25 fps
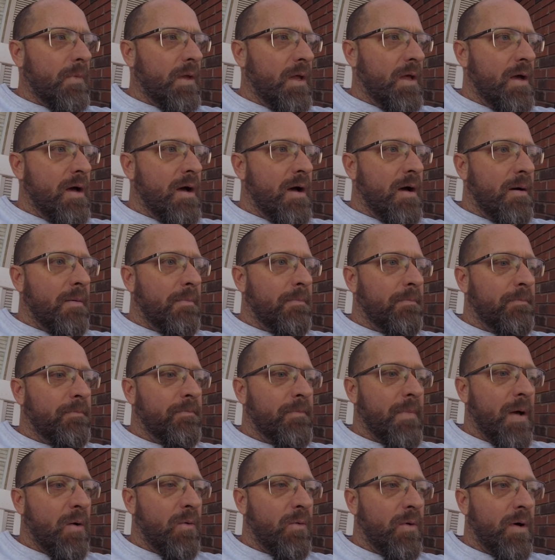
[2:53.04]

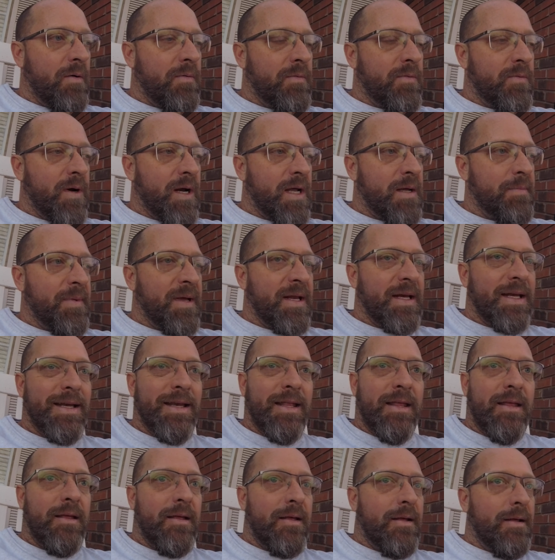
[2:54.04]
I would
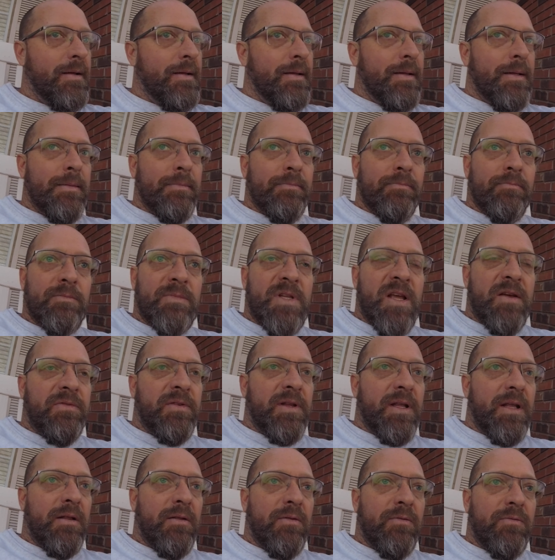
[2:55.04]
recommend
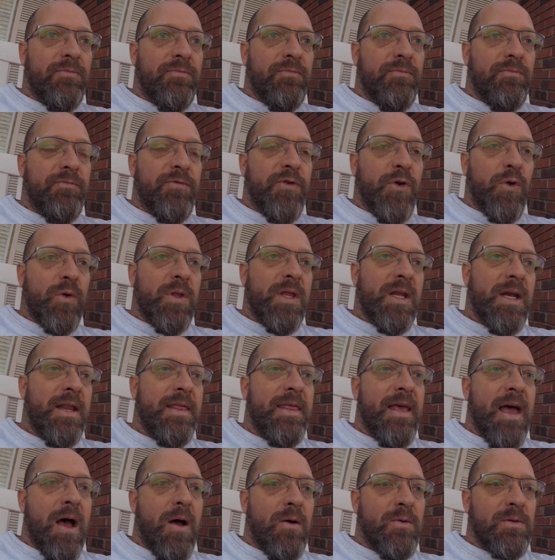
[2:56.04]
definitely fewer than
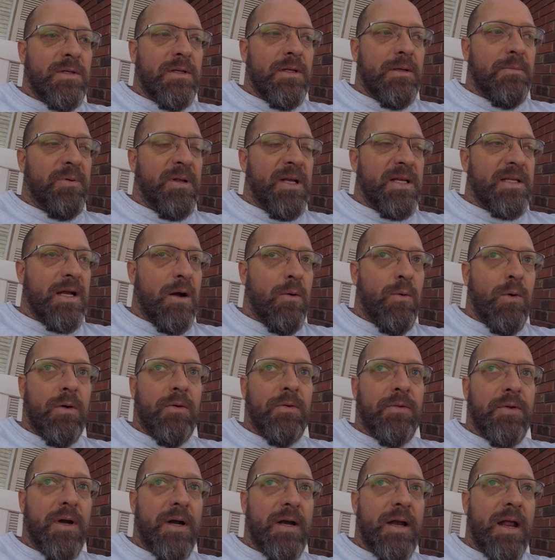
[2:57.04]
1,000. The place I work
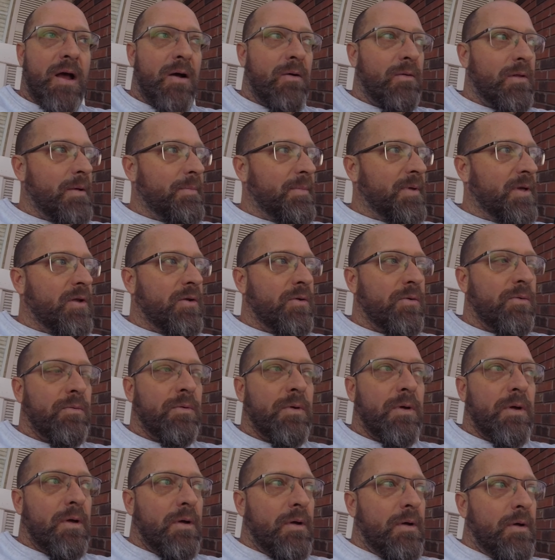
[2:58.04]
with right now let me do
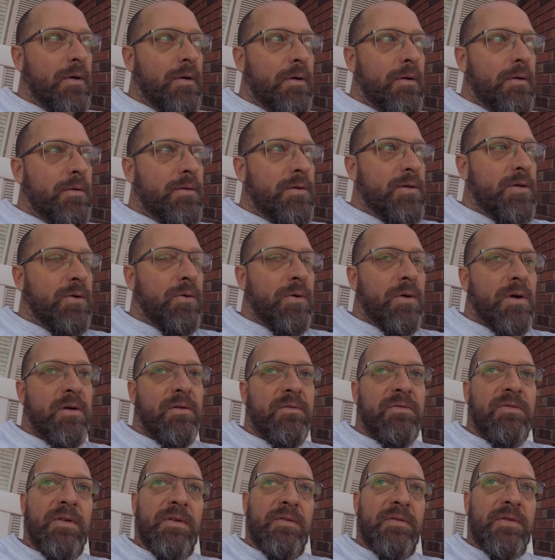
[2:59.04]

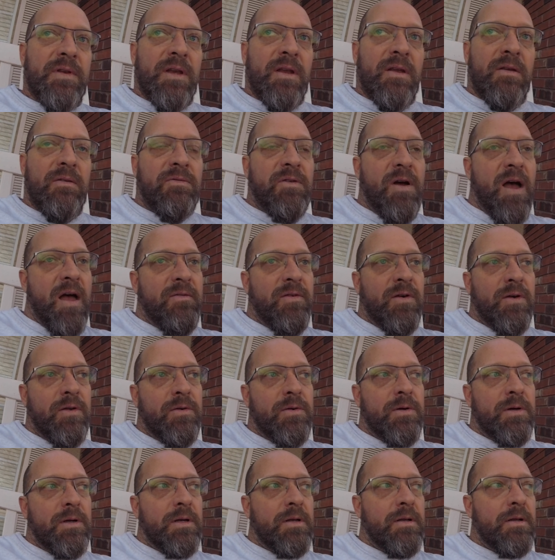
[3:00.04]
250,
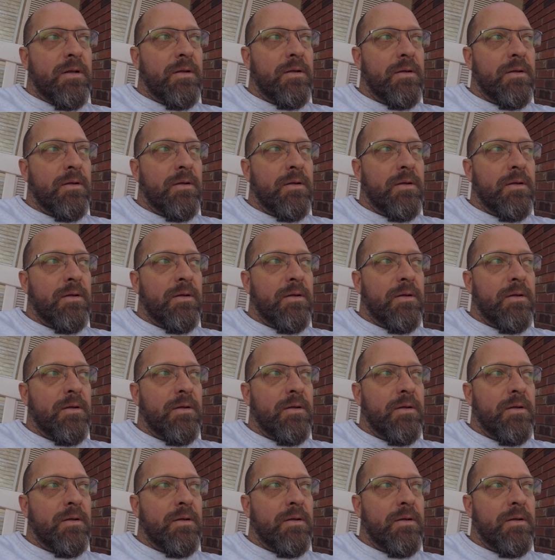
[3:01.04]
500.